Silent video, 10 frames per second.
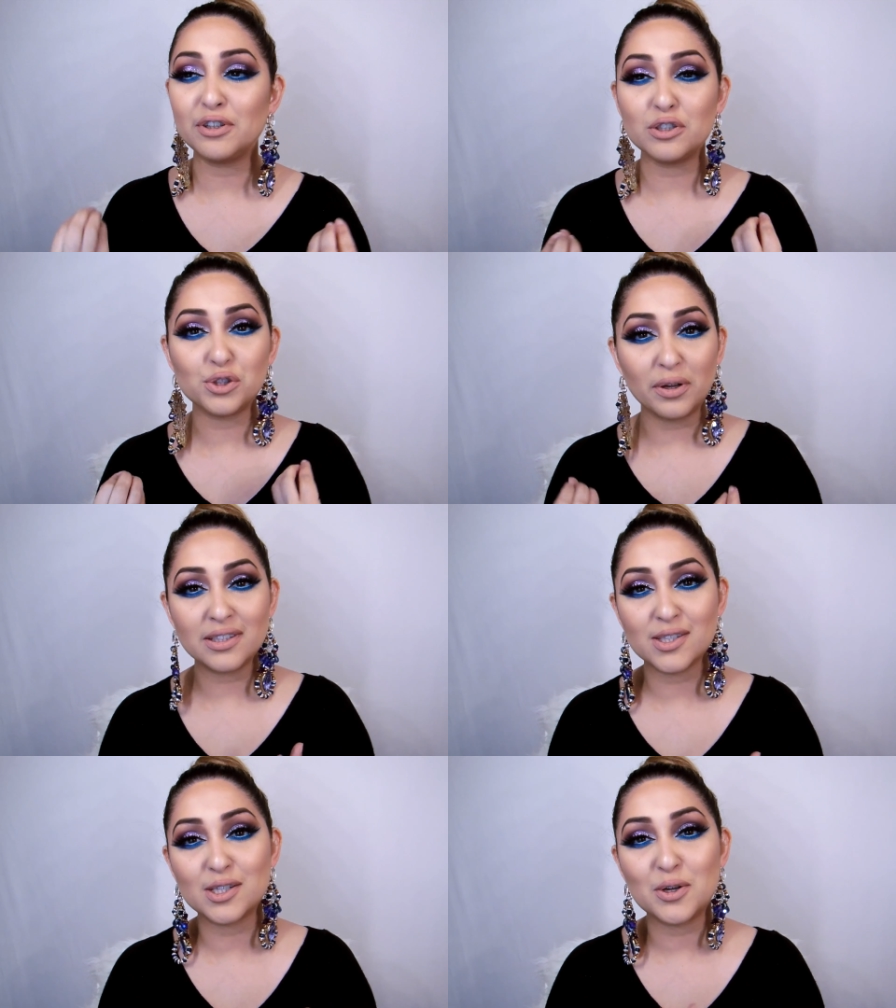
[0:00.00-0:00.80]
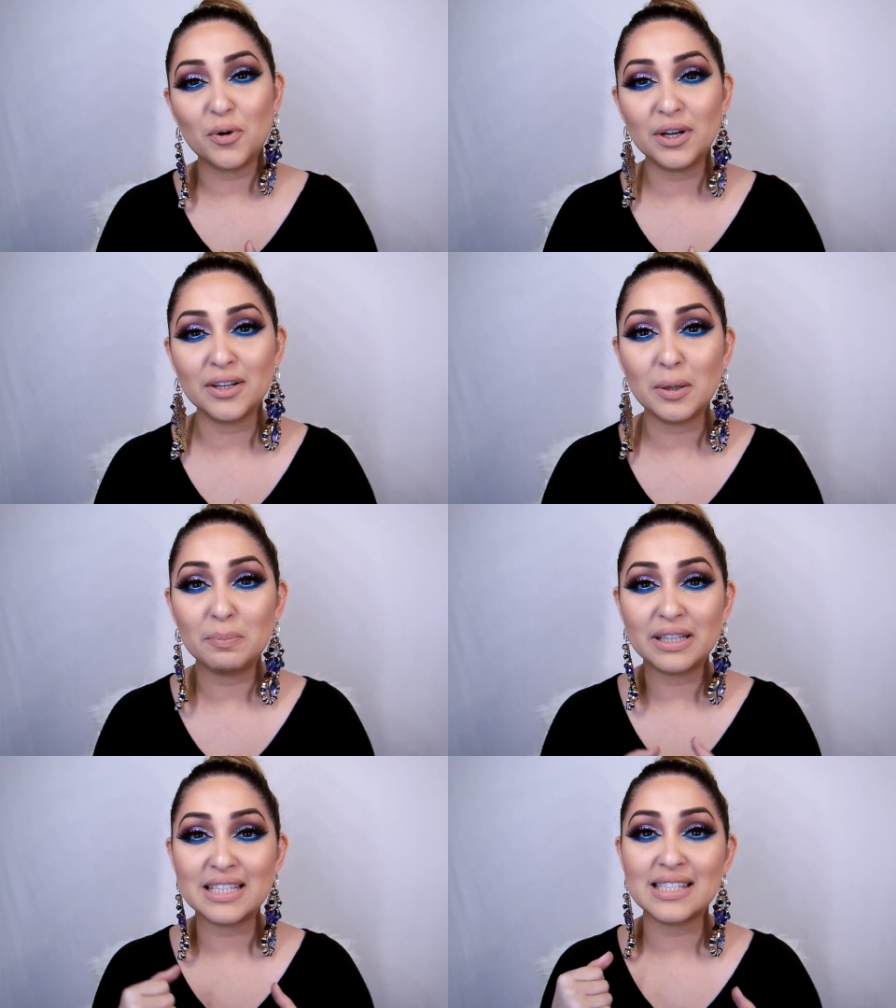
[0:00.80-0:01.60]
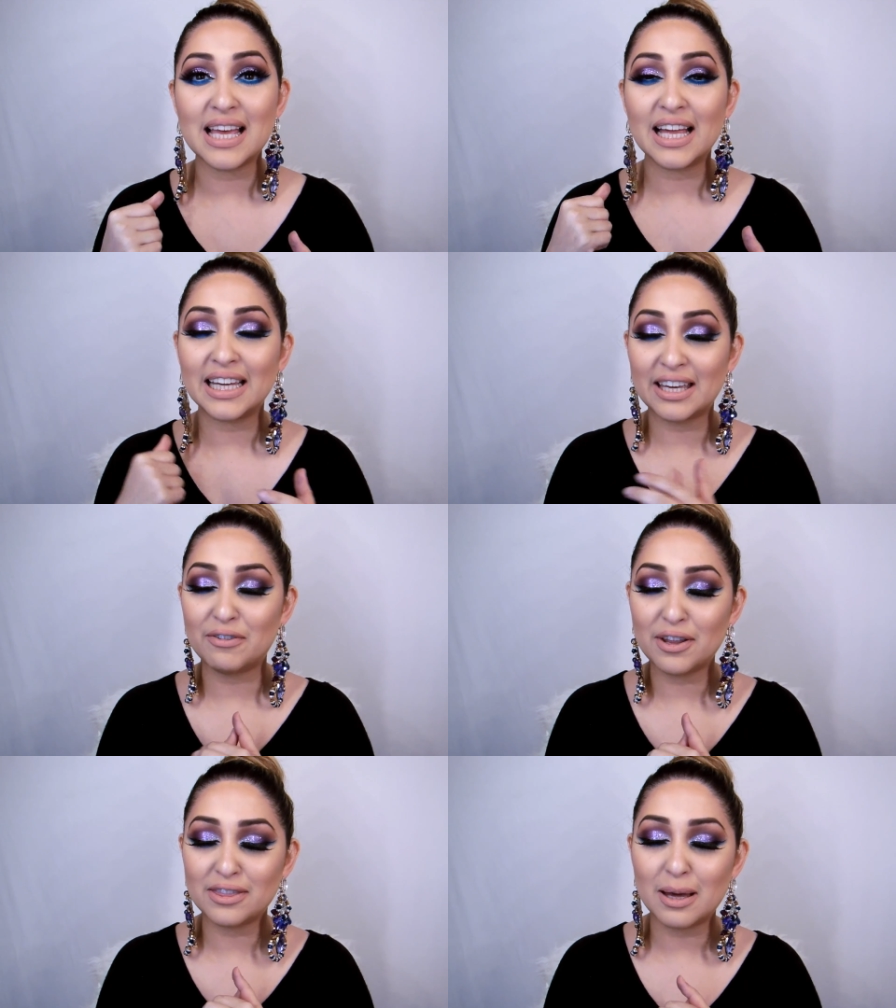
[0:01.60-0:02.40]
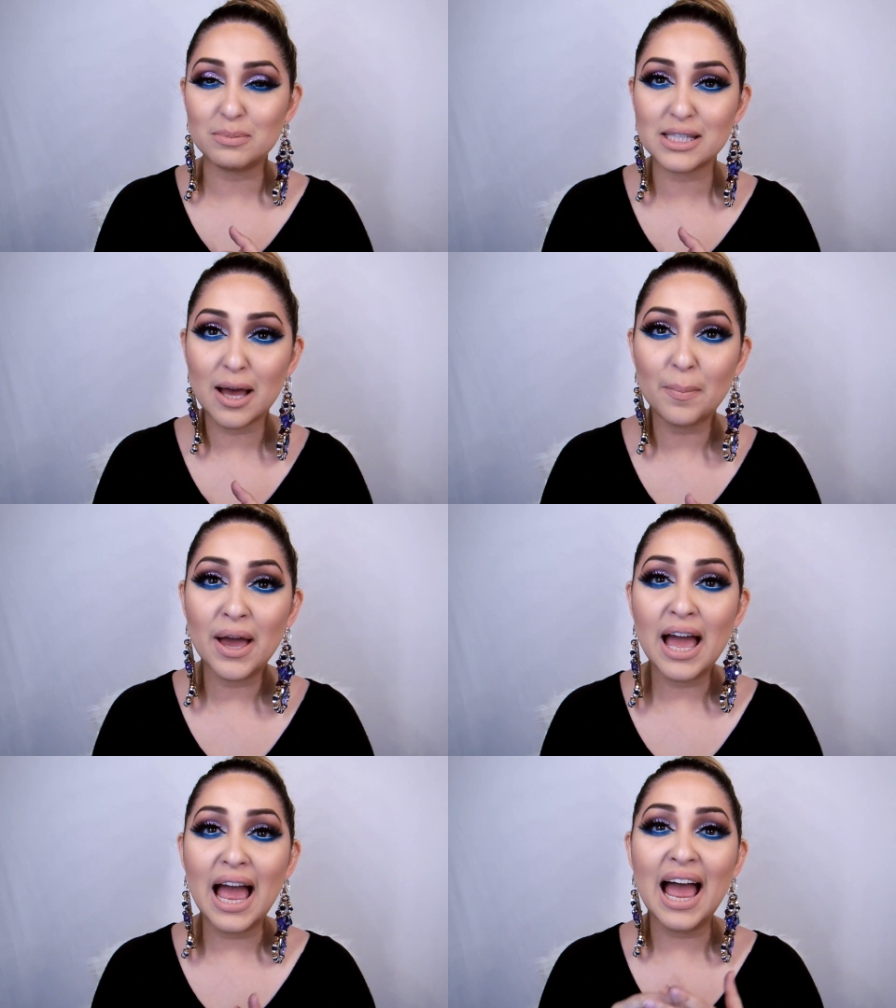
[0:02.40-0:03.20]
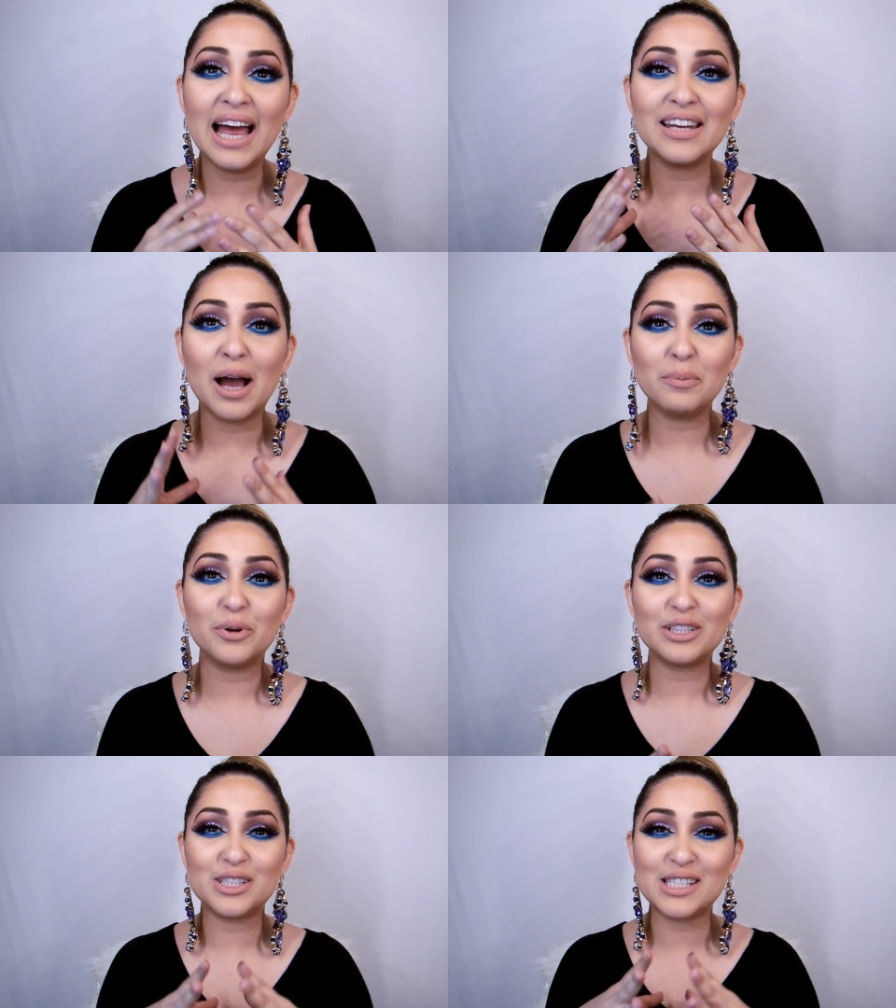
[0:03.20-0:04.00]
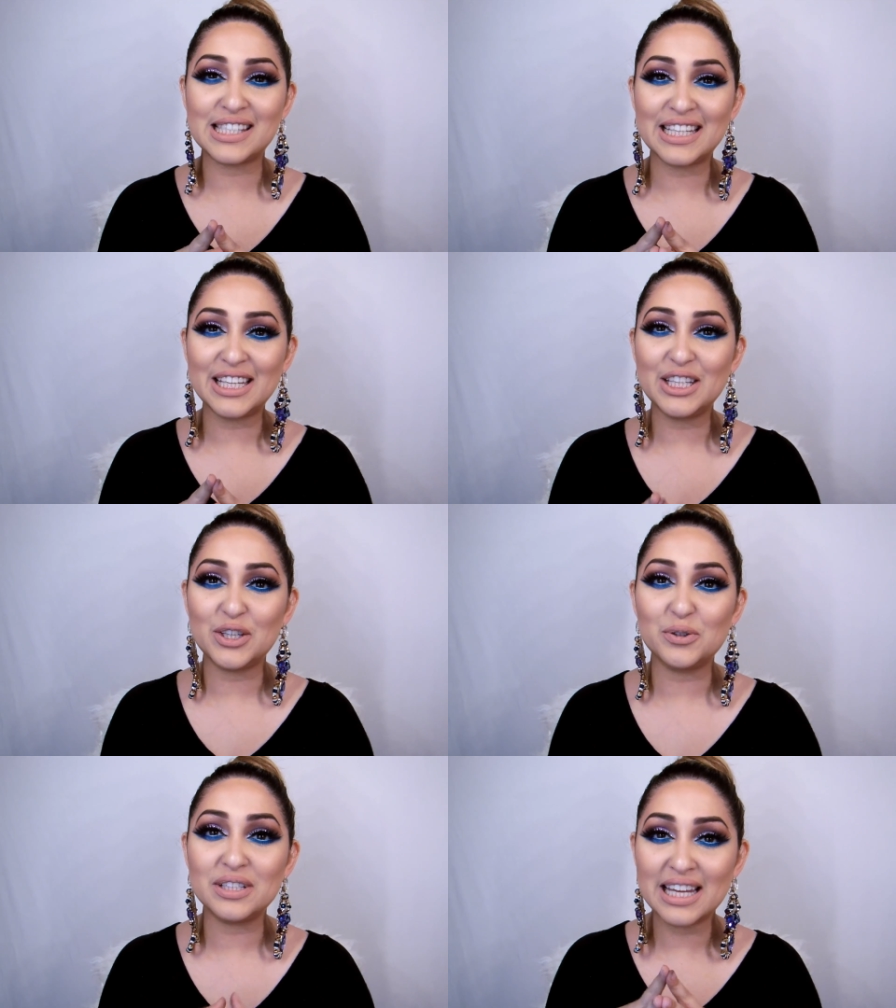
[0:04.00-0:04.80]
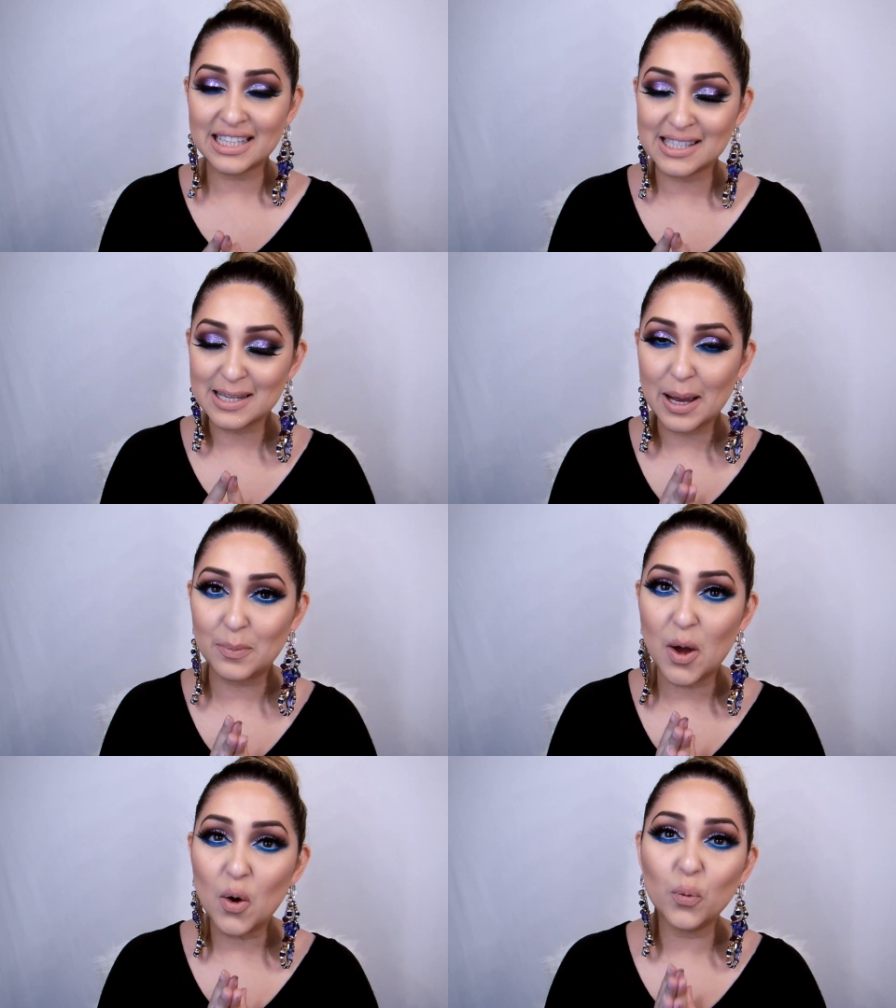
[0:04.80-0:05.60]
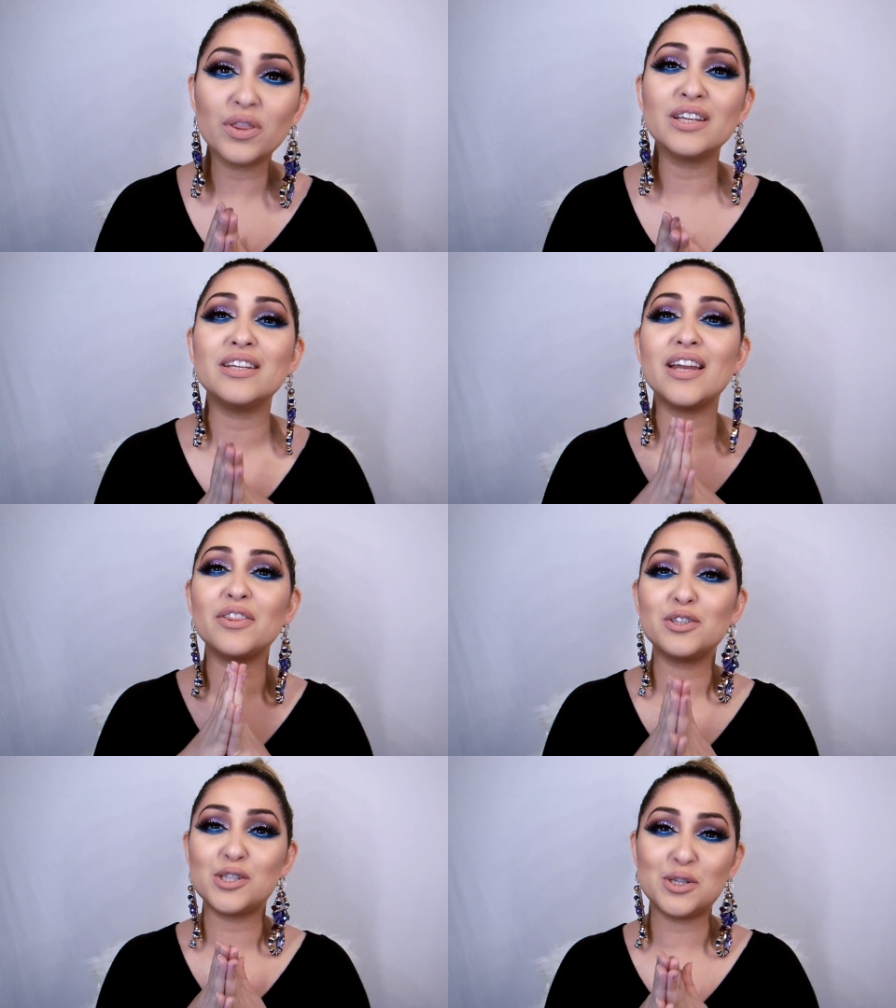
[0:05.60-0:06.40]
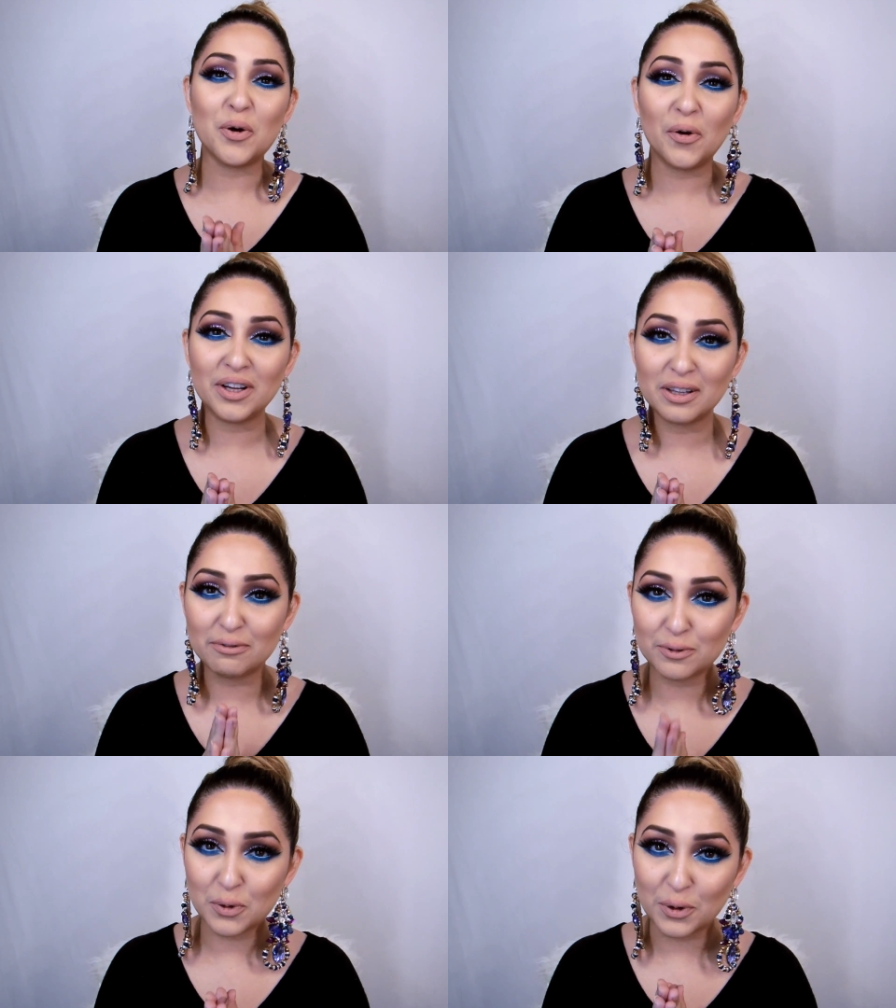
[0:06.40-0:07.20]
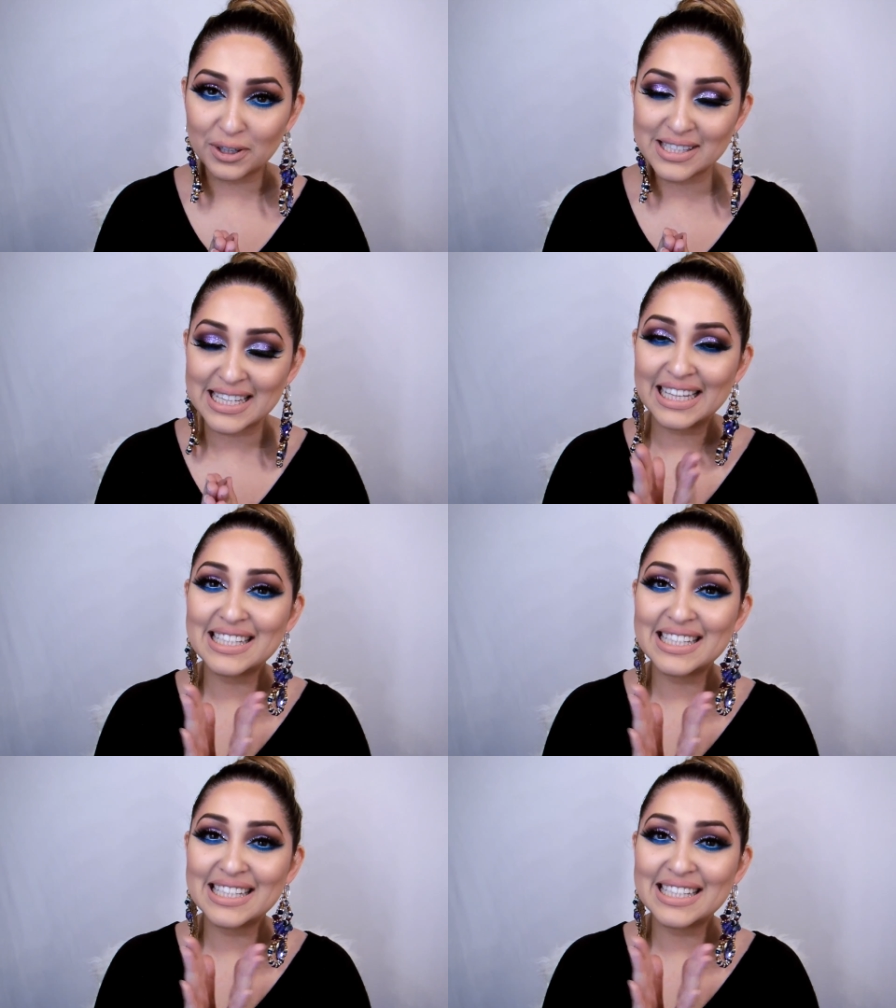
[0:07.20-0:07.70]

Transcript: you enjoyed this tutorial, please give it a thumbs up, and I'm going to see you next time with another tutorial, of course.